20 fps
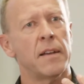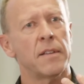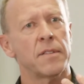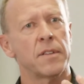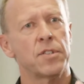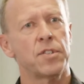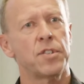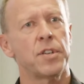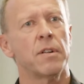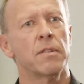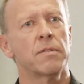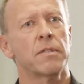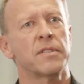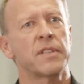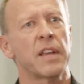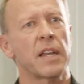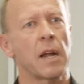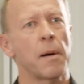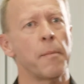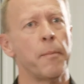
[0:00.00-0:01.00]
the children
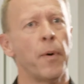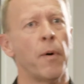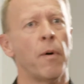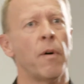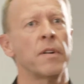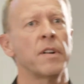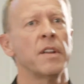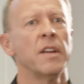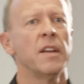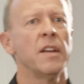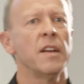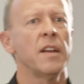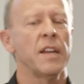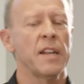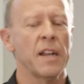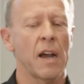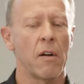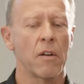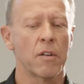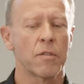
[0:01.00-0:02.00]
that are born
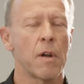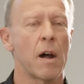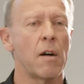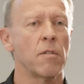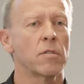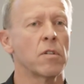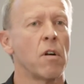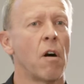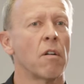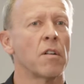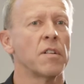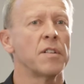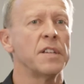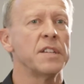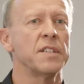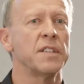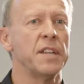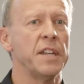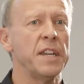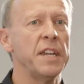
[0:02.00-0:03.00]
in our crown
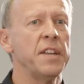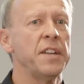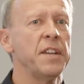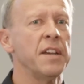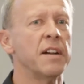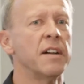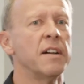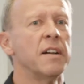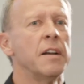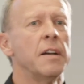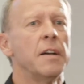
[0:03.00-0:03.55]
colonies in India,